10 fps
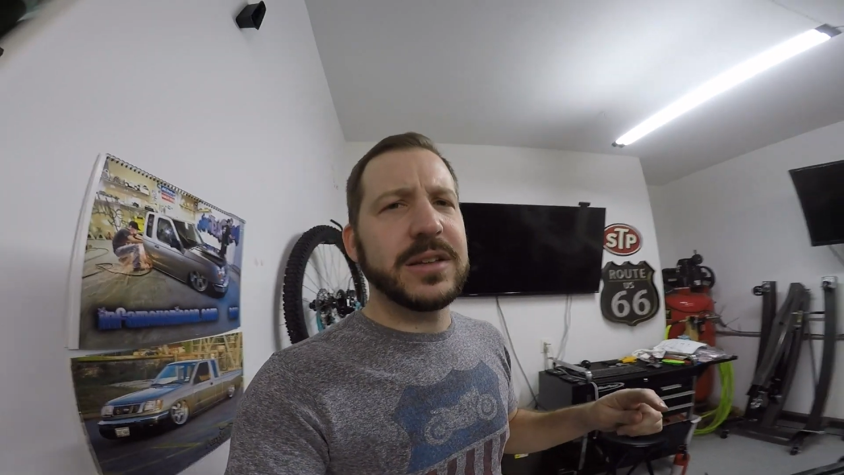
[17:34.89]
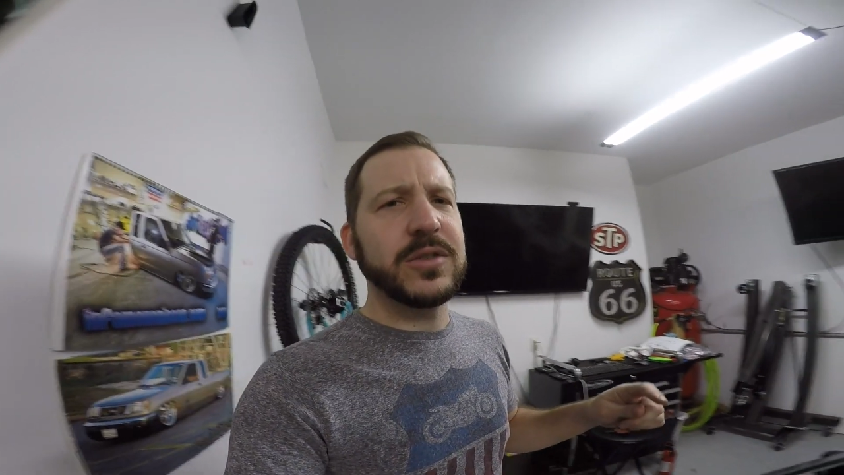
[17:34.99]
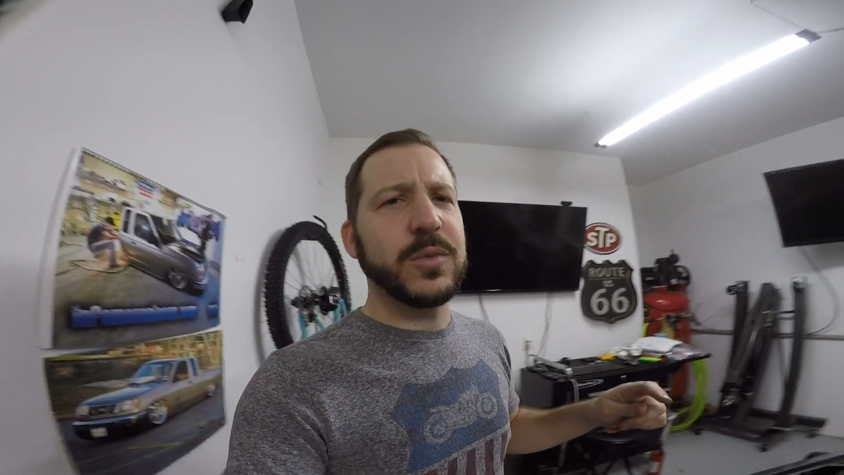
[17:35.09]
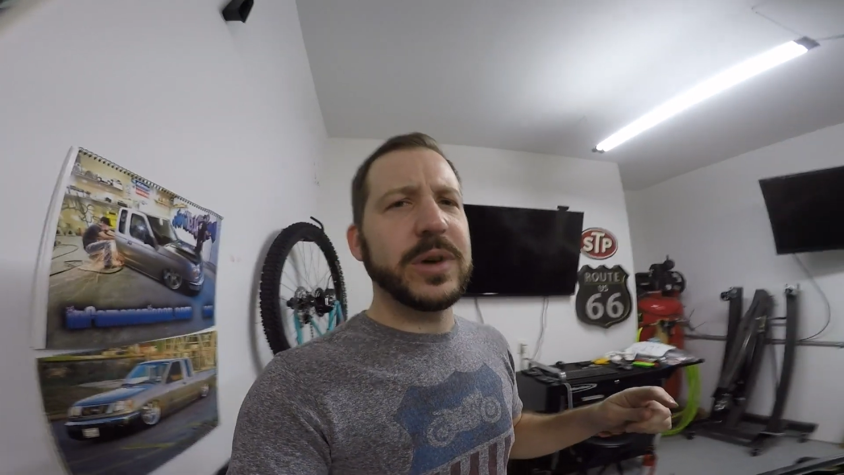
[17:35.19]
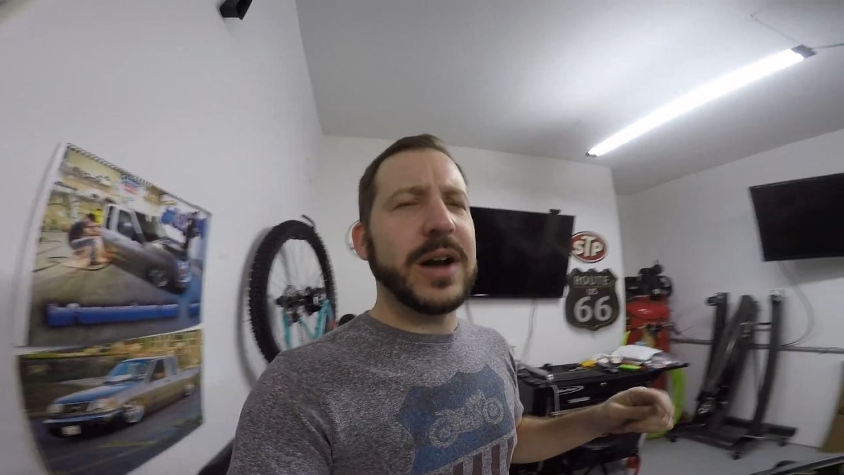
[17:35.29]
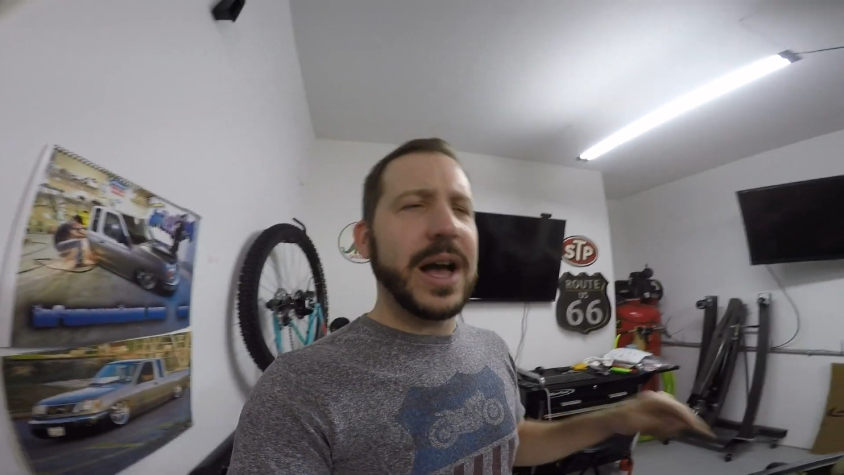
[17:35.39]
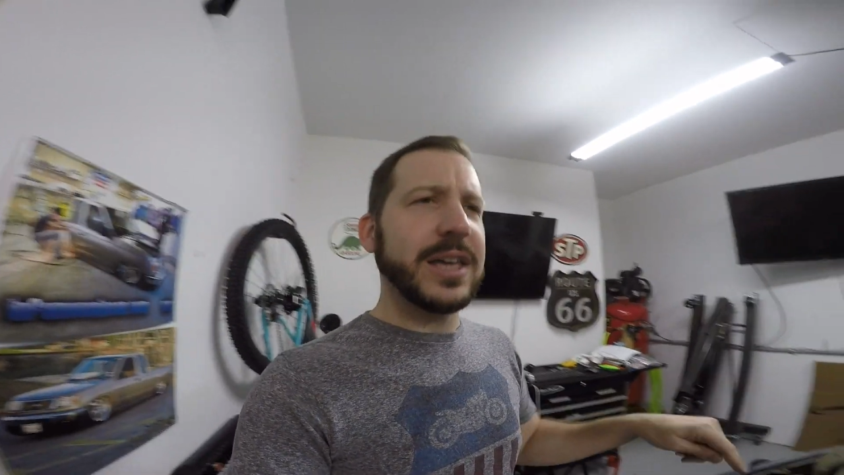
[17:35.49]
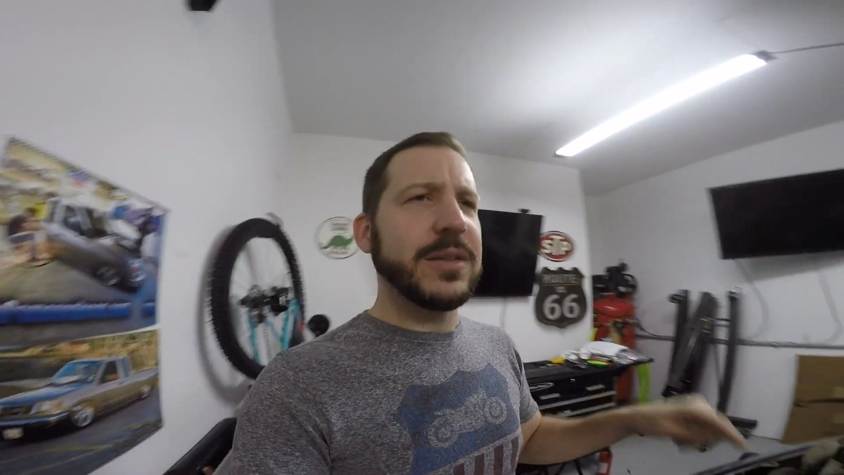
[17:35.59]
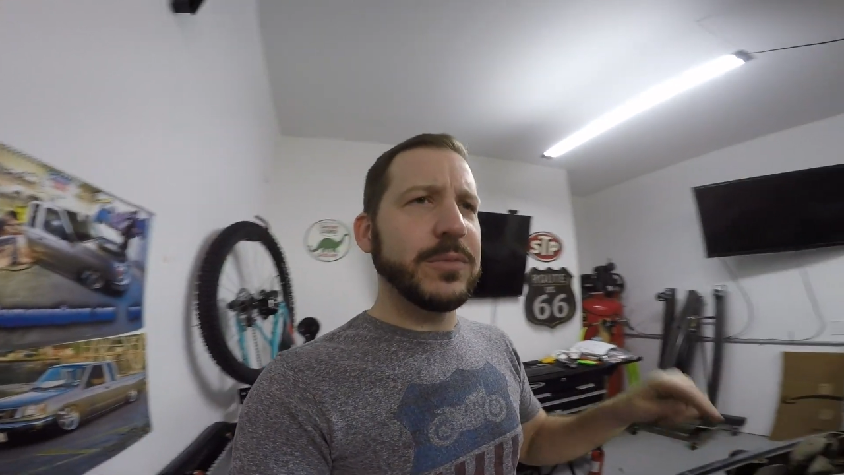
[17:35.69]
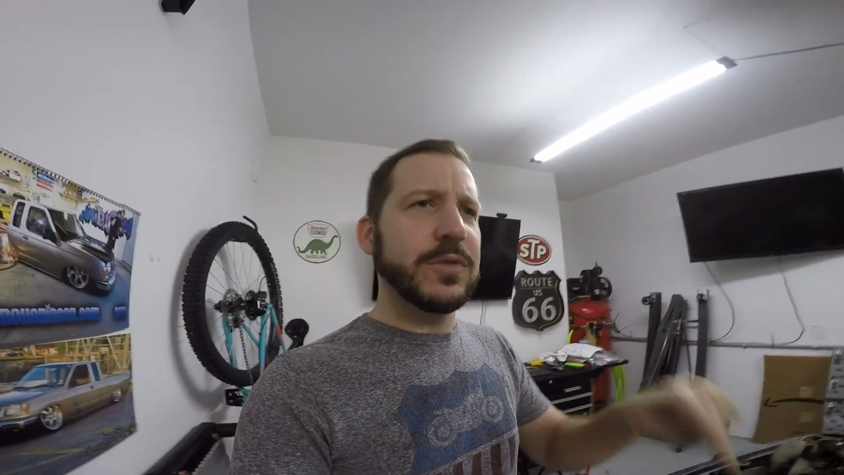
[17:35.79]
to where I
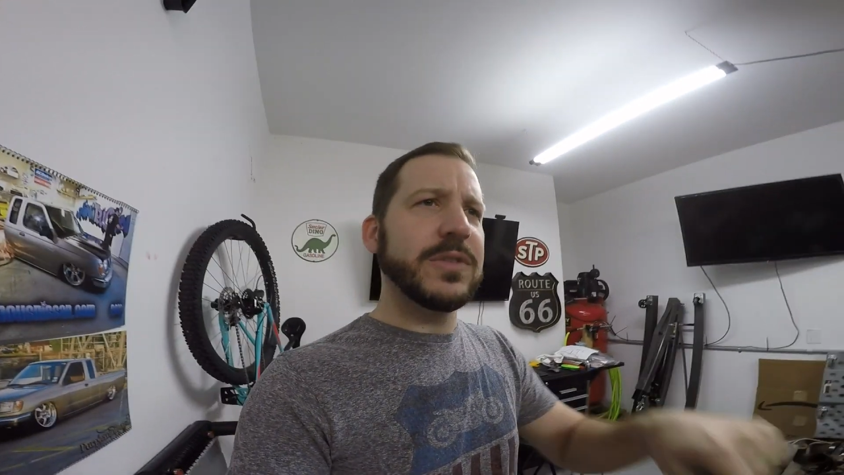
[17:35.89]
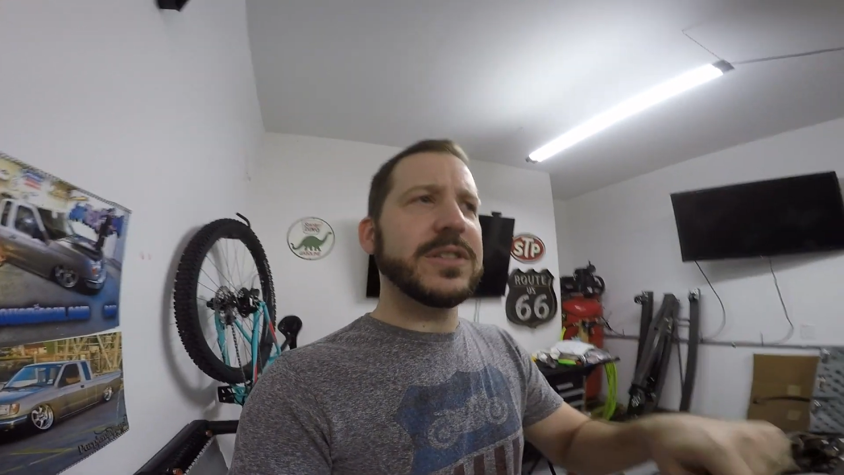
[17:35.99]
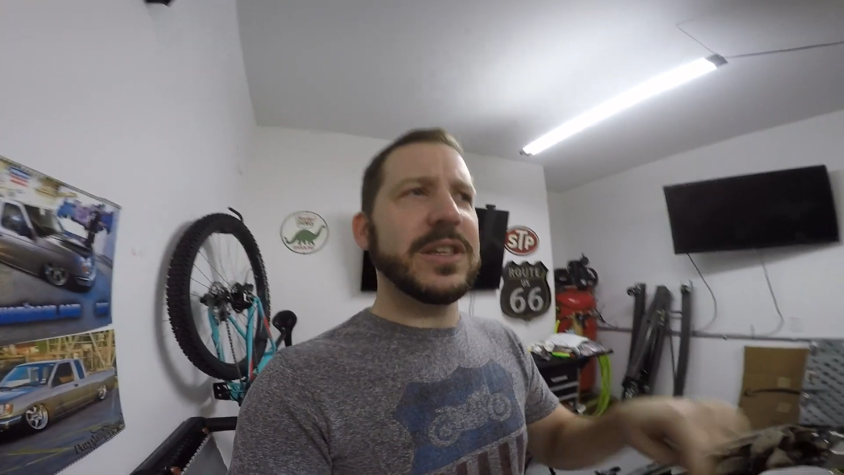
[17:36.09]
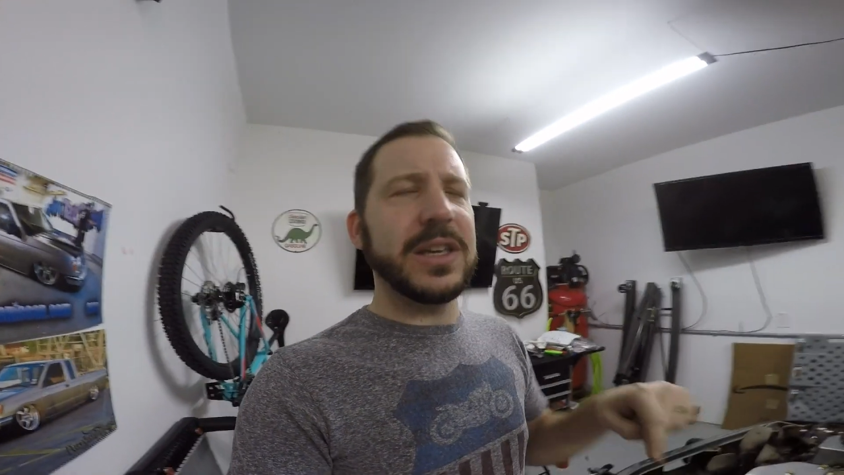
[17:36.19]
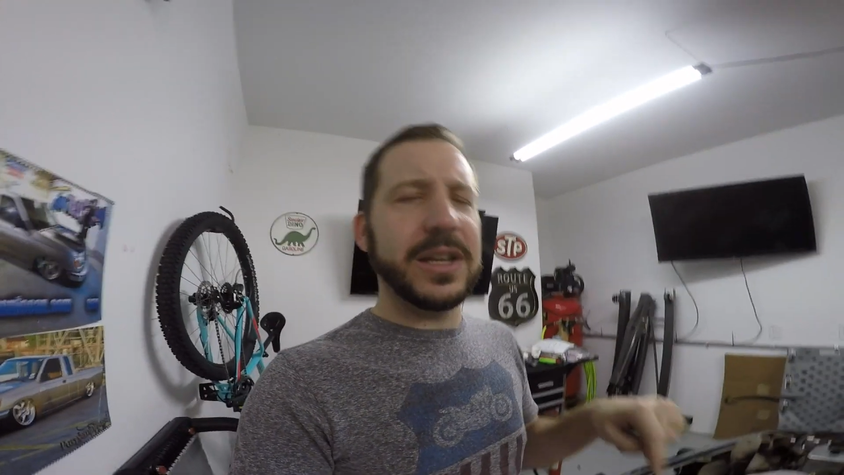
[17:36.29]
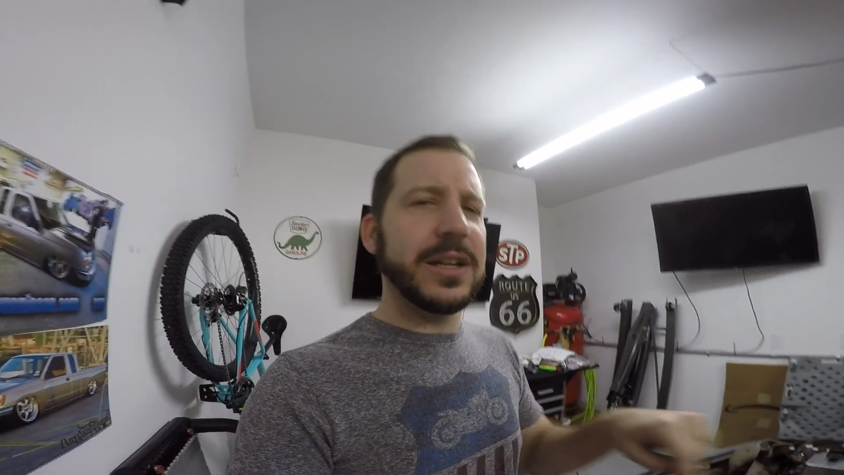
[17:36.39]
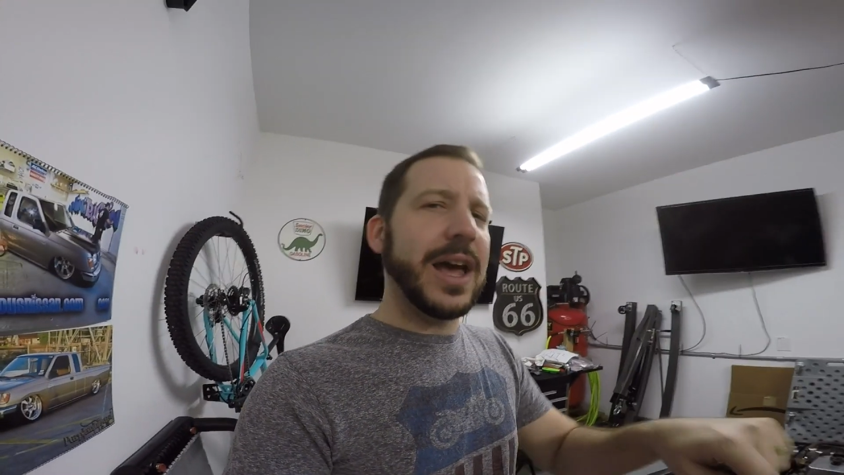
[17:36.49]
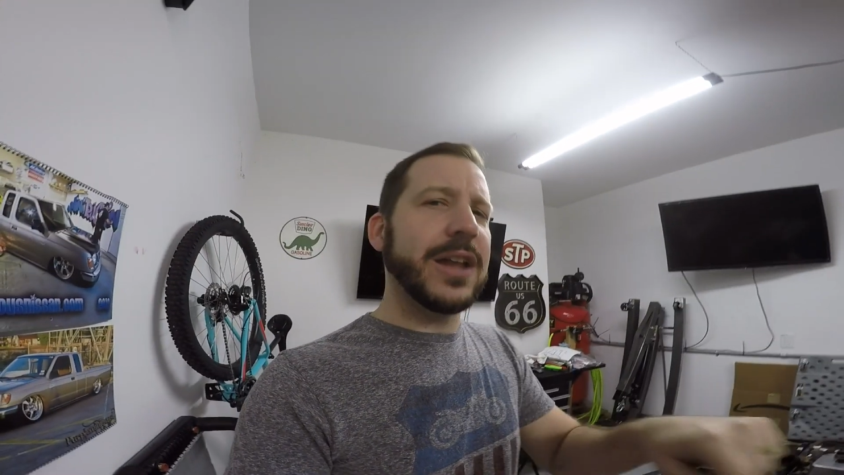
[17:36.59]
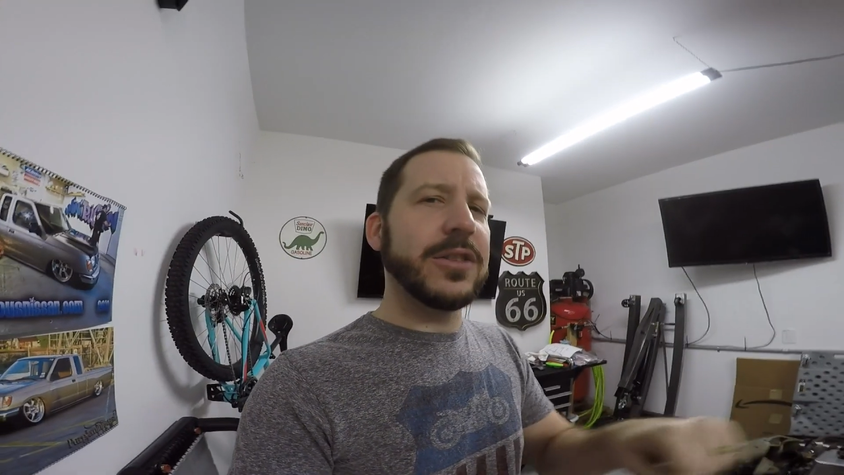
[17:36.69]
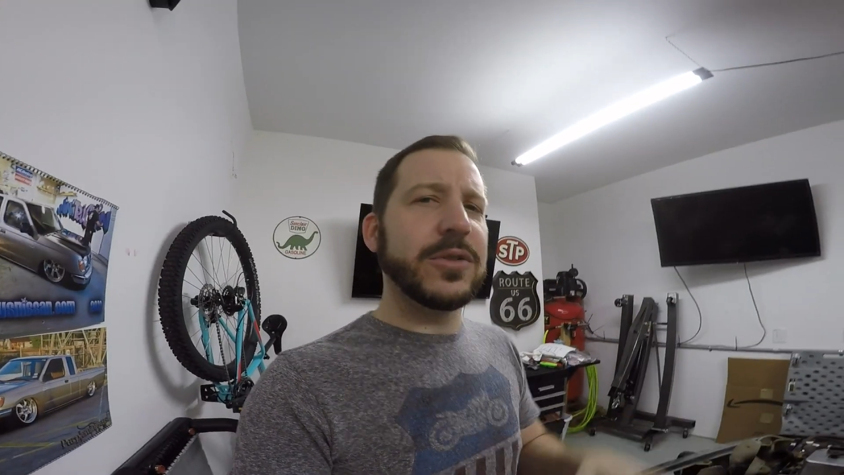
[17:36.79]
can move this thing in and
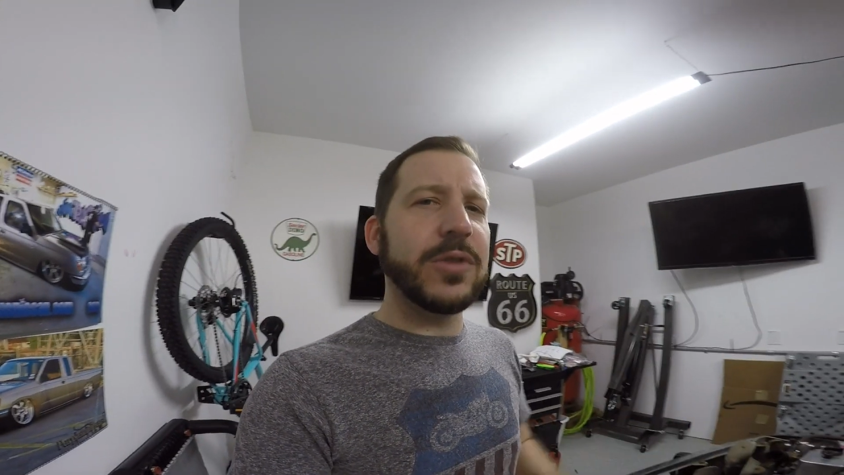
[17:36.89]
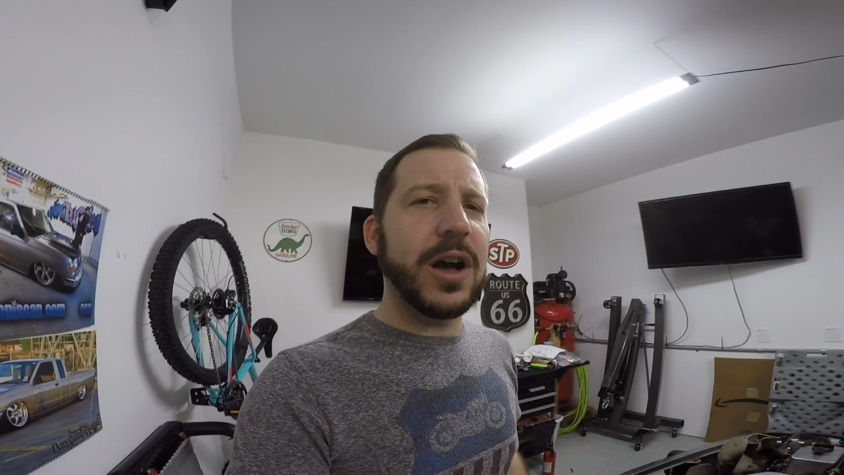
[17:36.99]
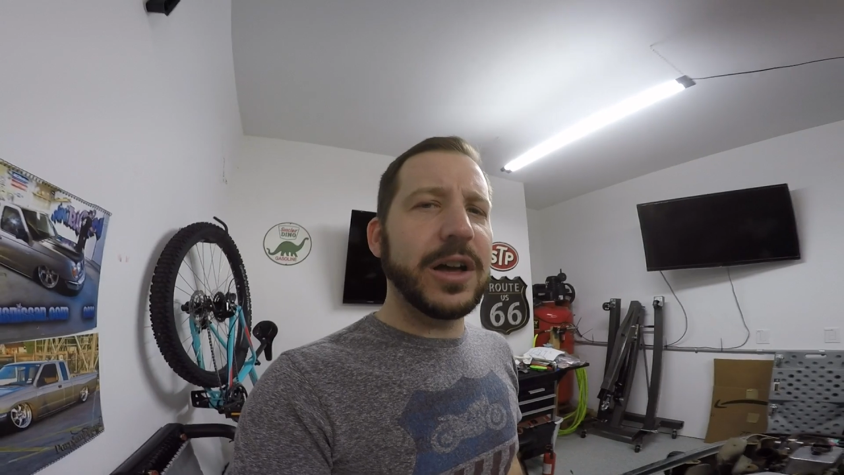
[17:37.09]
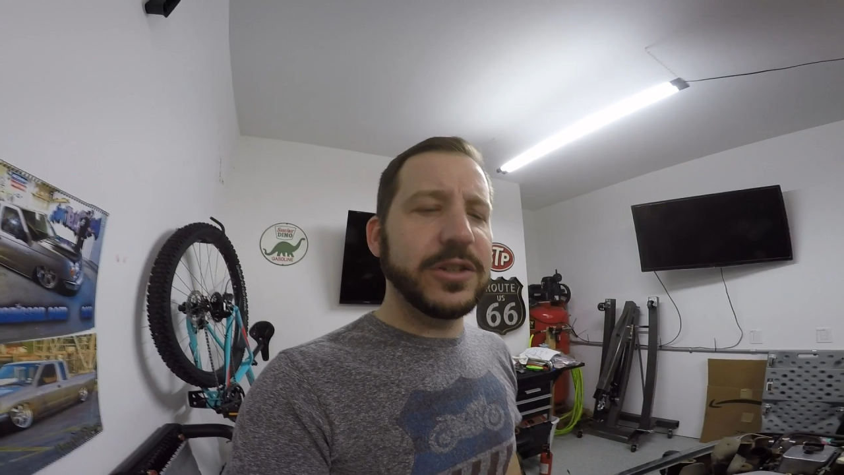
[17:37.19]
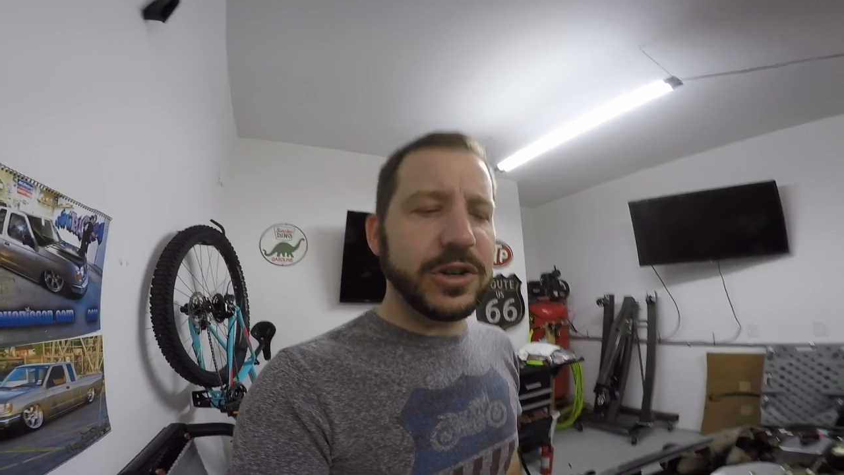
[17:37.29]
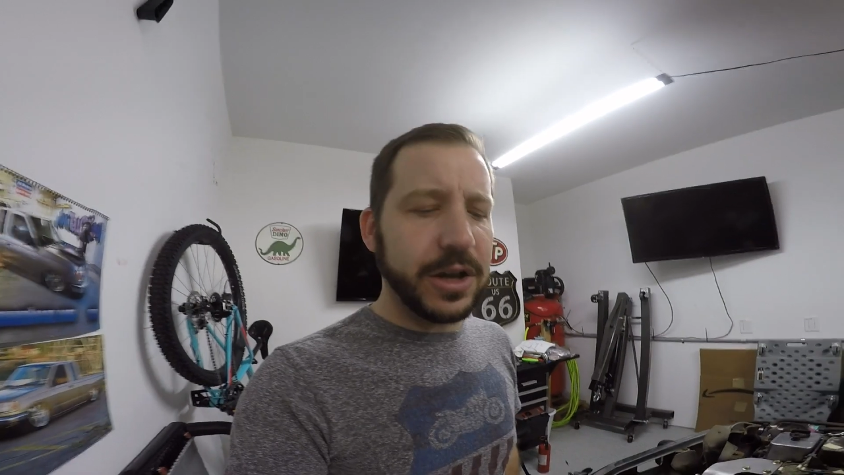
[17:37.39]
out of the garage